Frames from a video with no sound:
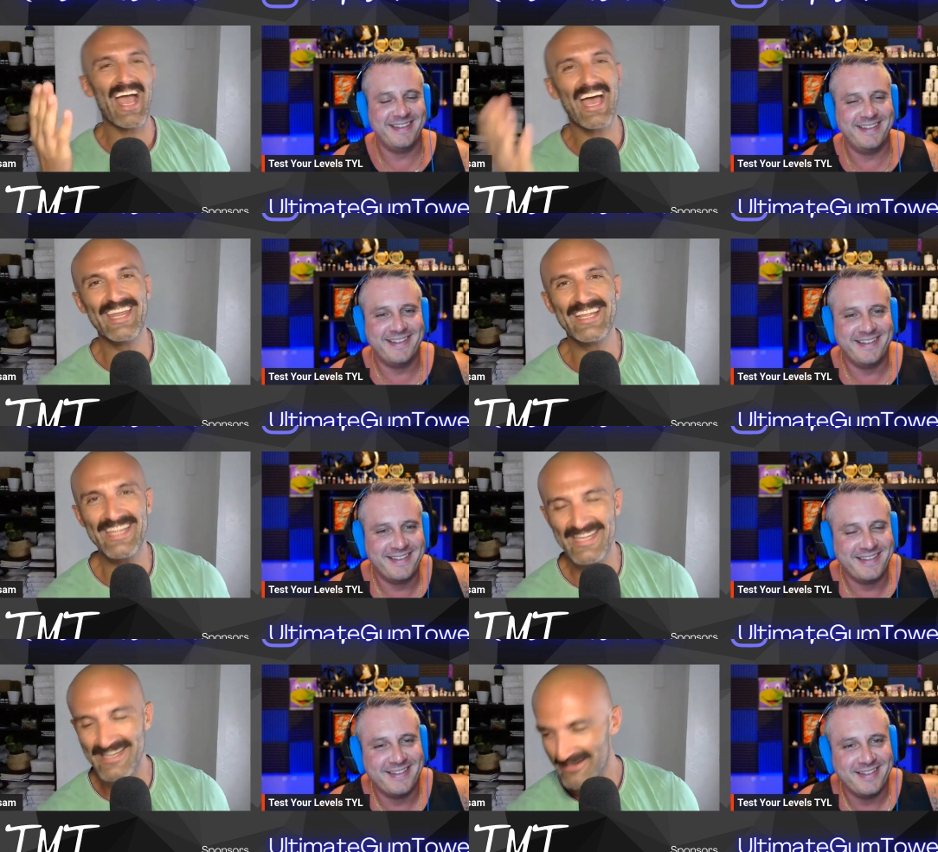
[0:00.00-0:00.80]
Speaker 1: adding
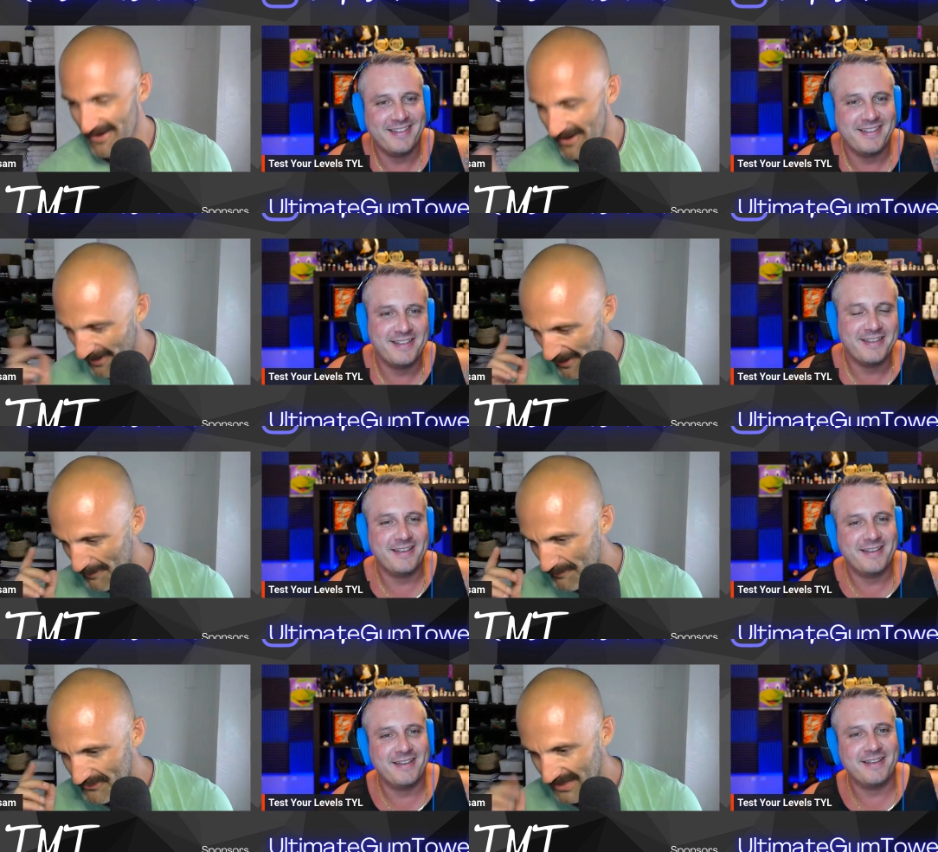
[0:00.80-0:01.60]
in
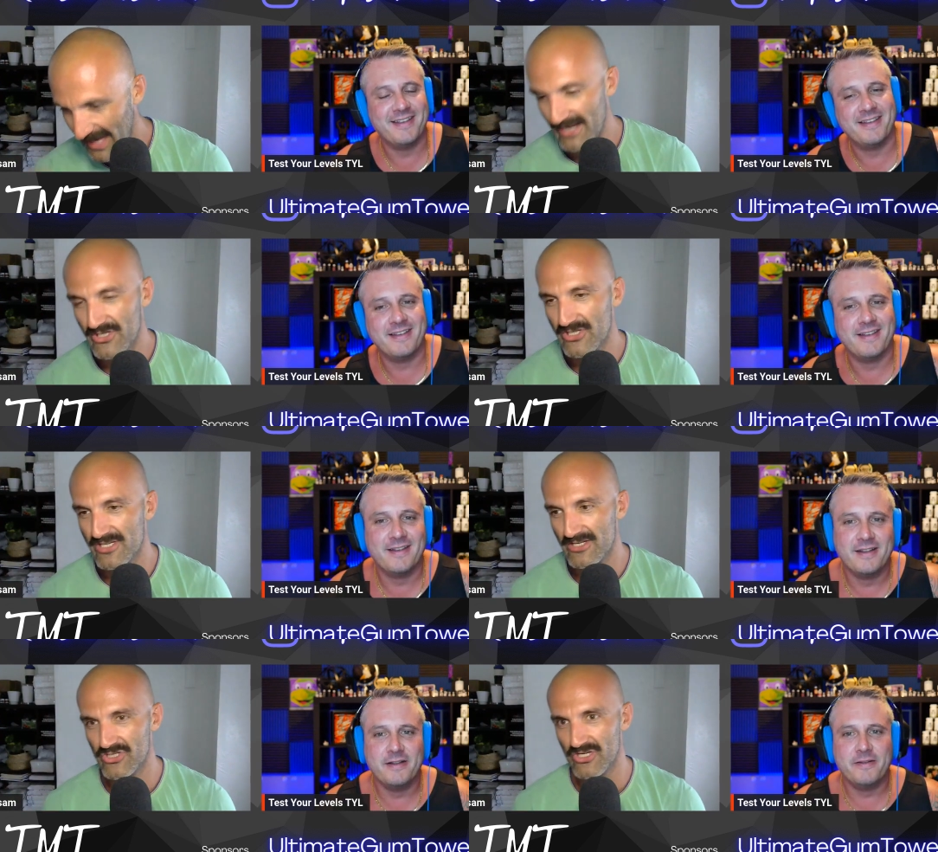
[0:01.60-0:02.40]
um,
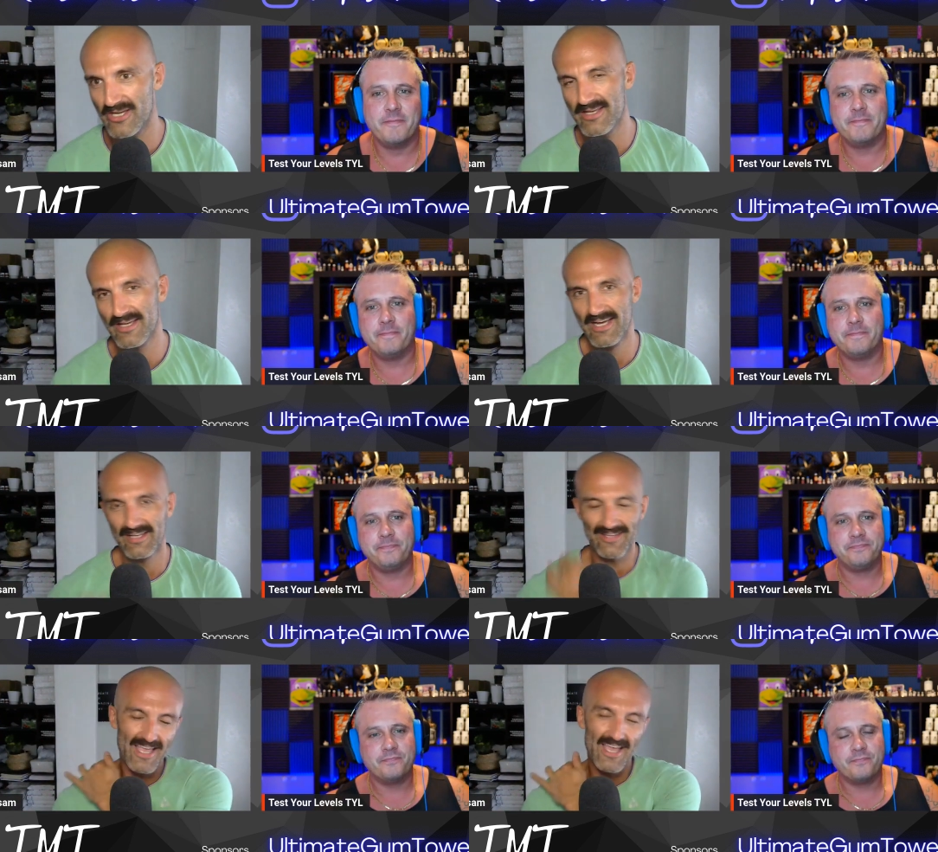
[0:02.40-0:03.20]
HCG
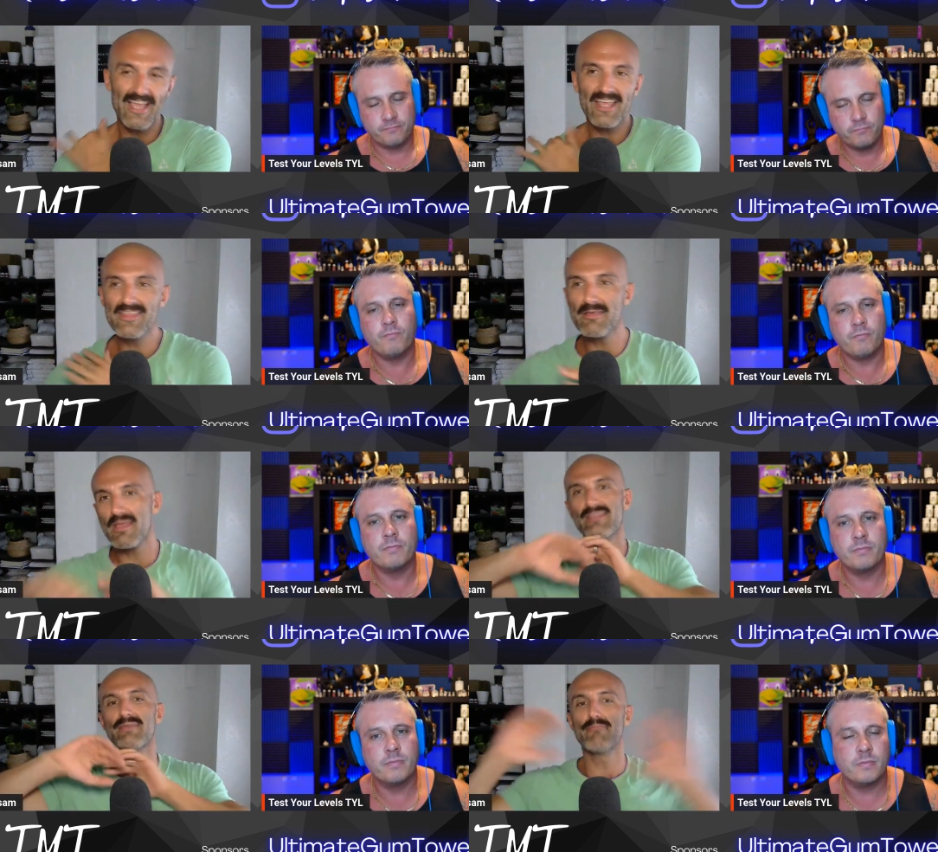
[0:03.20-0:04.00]
like in the
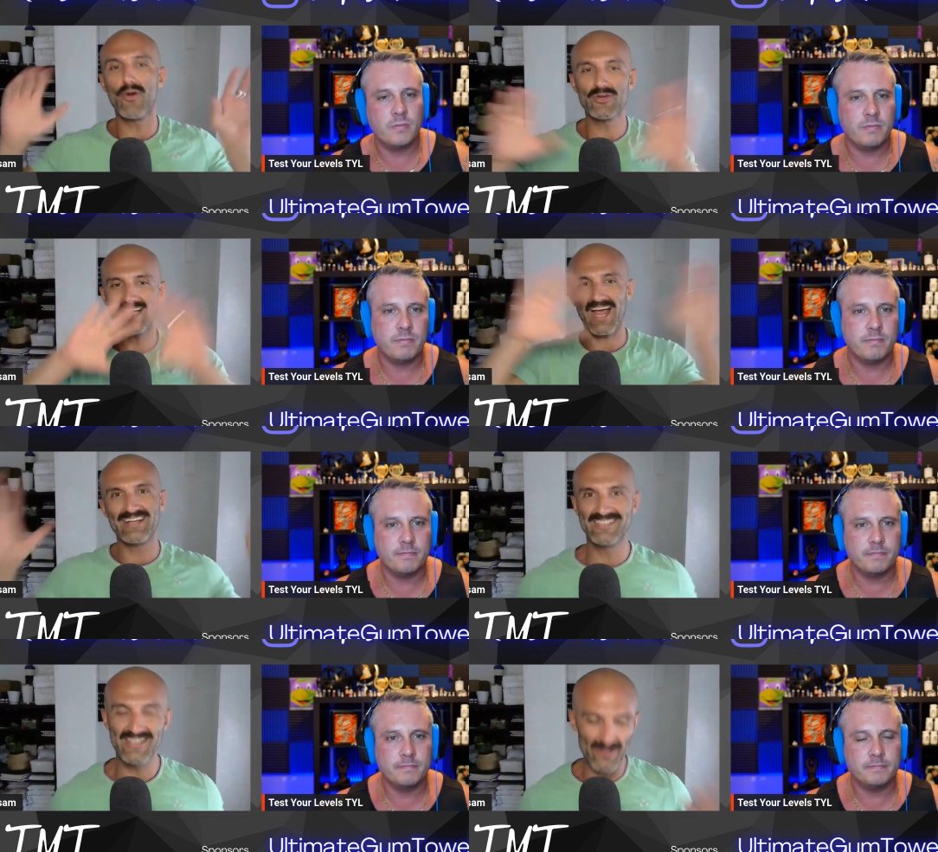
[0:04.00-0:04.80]
in the most
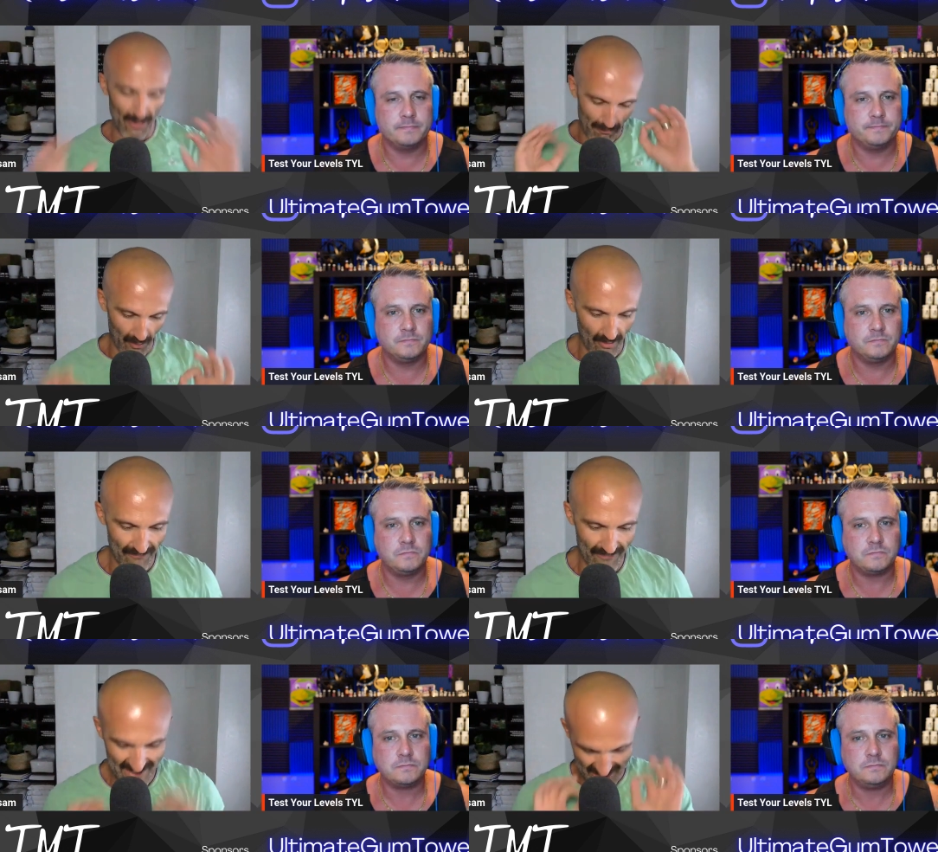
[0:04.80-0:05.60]
ideal
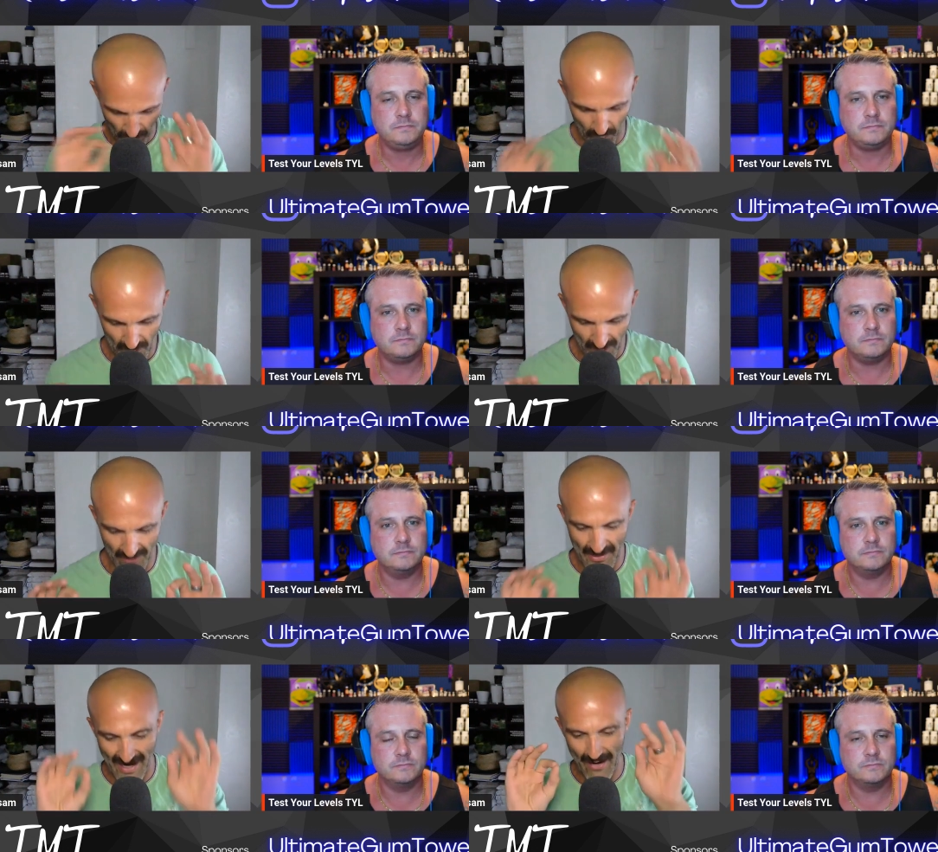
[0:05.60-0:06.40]
perfect
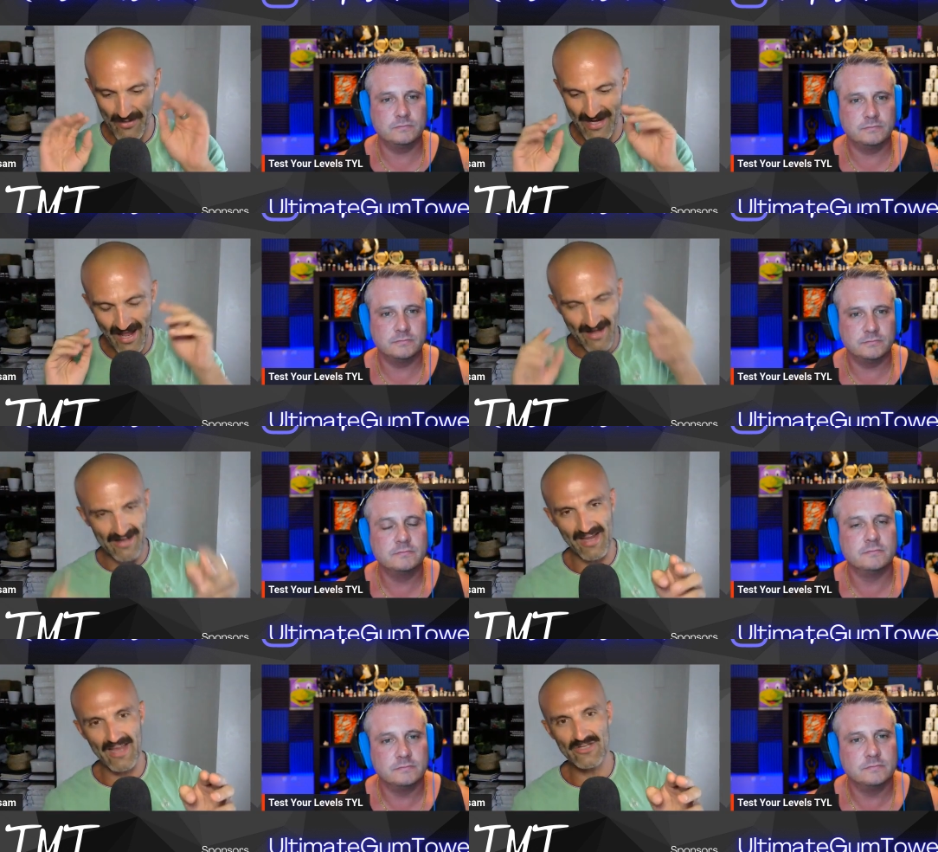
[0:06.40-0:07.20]
world, I would add
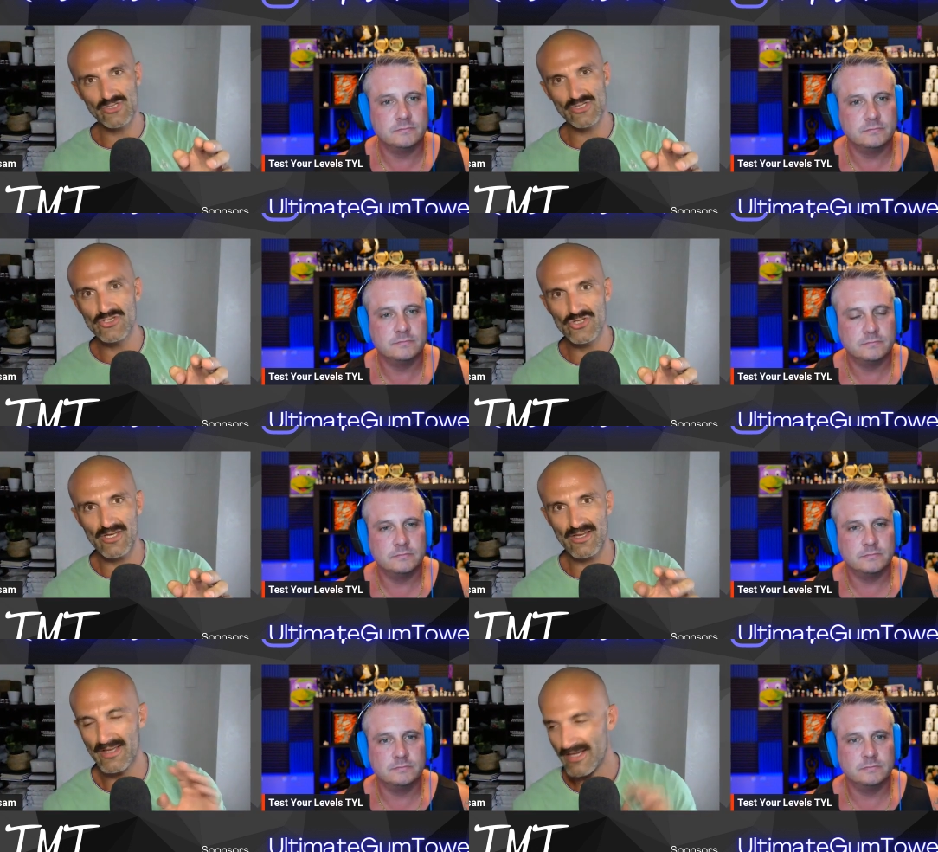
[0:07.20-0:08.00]
in
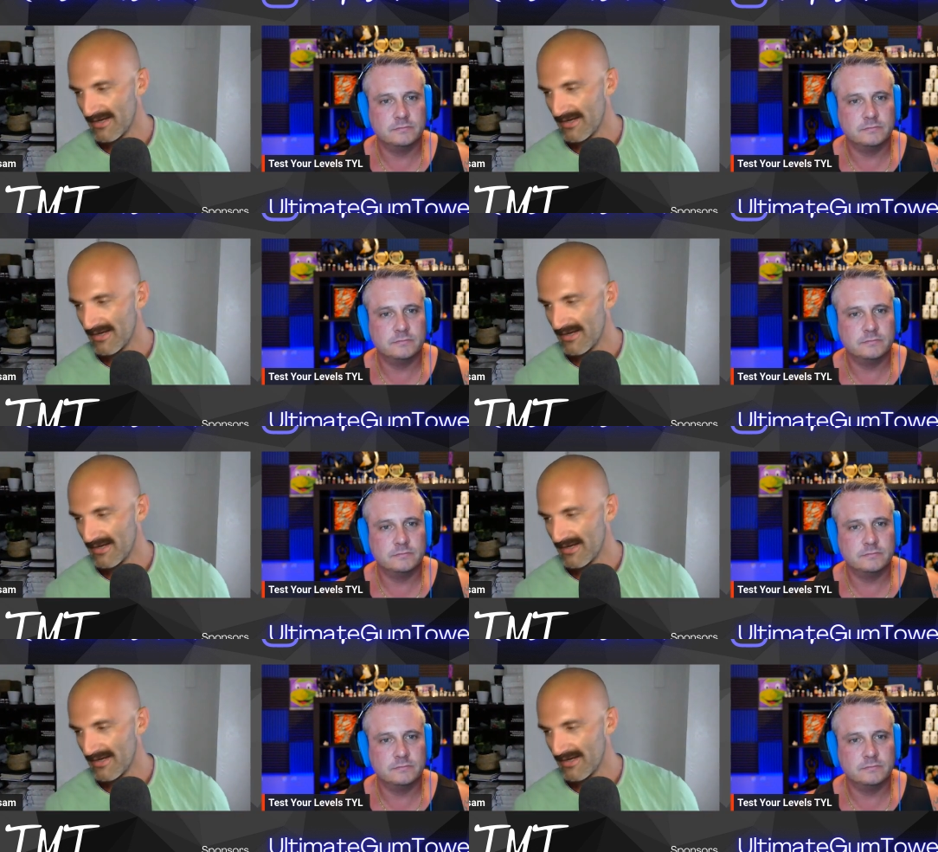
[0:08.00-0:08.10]
HCG.